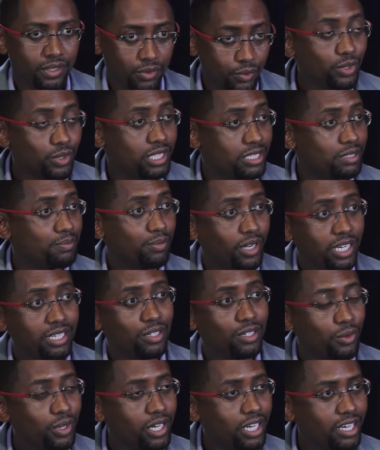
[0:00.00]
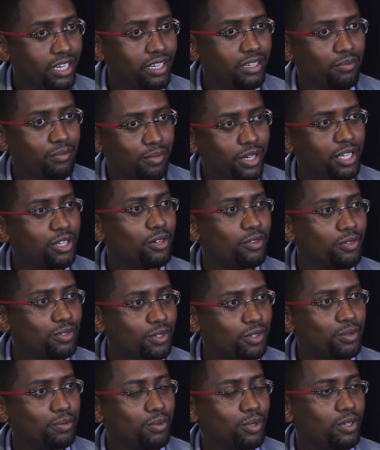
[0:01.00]
which, by the way, many of
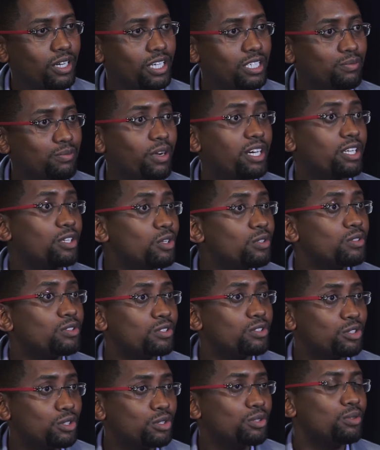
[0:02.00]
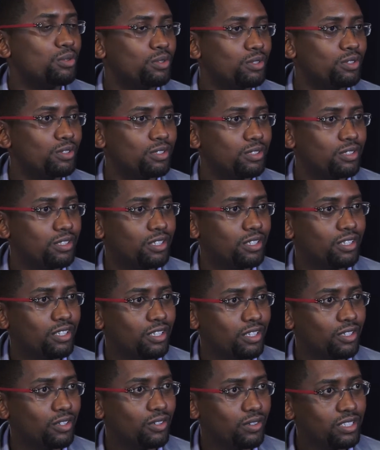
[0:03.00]
those products might not suit,
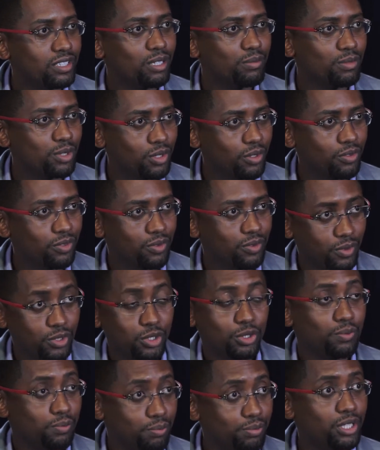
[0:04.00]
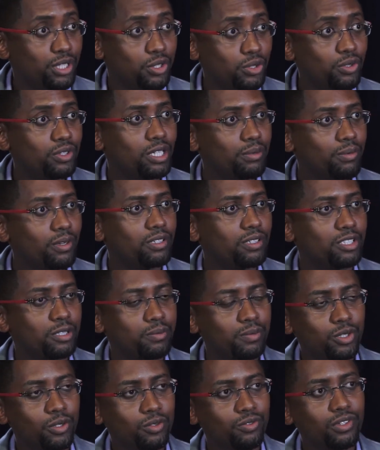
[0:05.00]
you know, in terms of, be suitable in
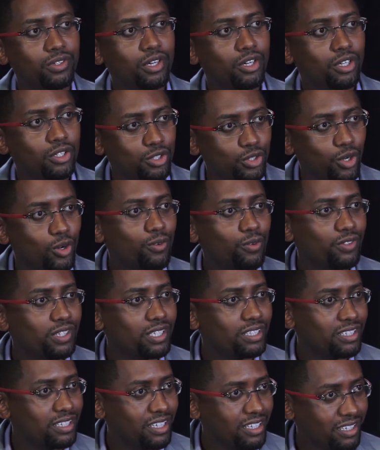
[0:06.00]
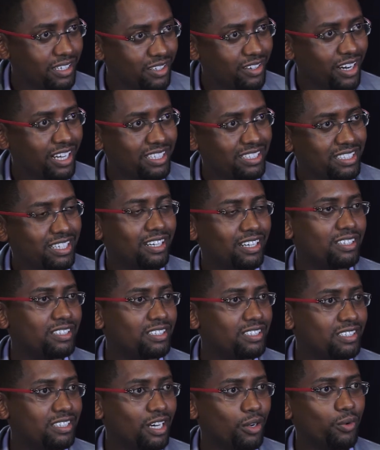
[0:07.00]
terms of solving the grand
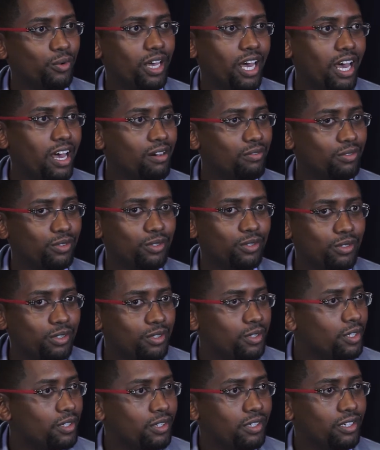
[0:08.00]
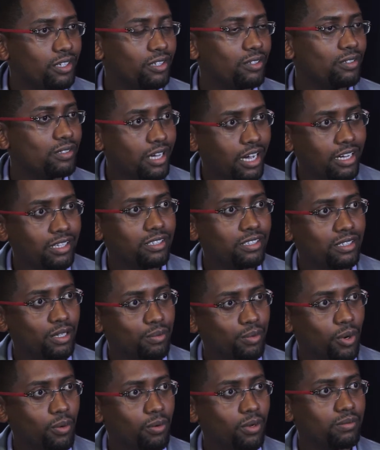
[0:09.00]
challenges that we have, or, you know, tackling the
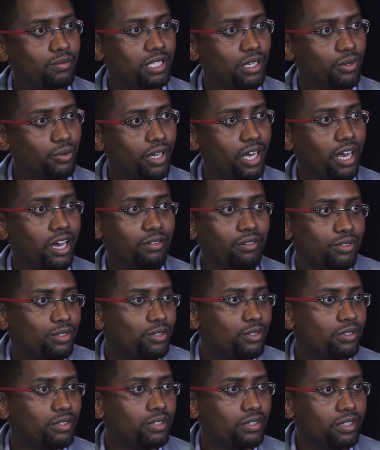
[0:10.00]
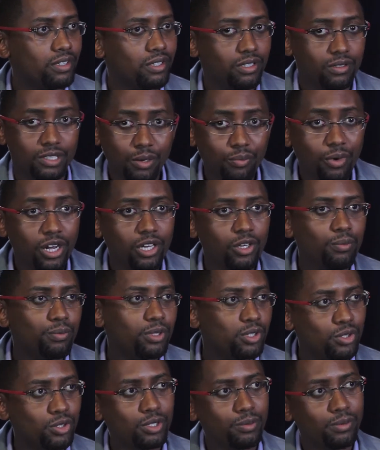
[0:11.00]
problems that we have, or they might not
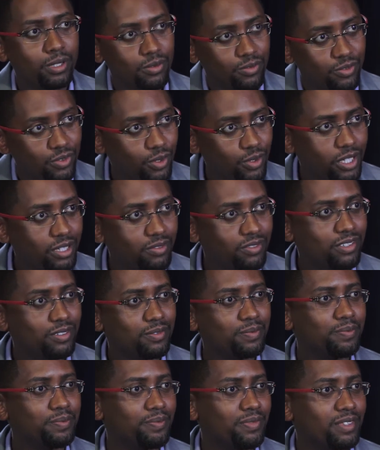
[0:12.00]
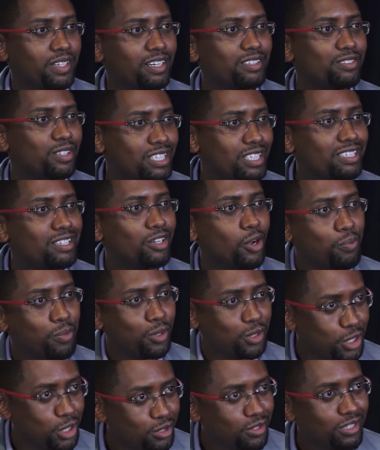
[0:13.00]
be suitable for even addressing the
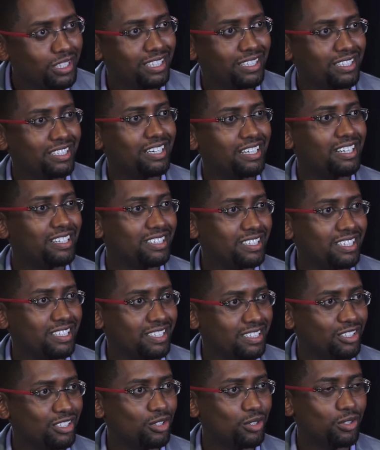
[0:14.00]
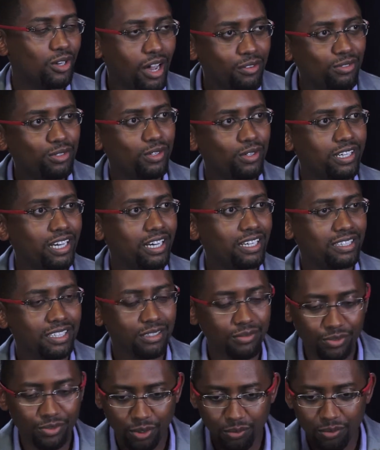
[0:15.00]
opportunities that exist. So you have to look at
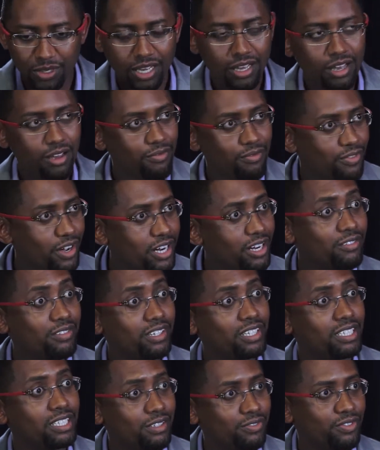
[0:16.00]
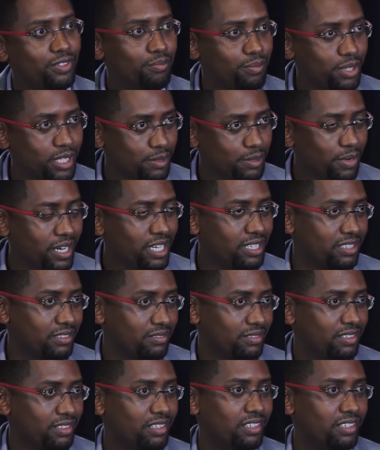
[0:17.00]
them from a very, very different perspective.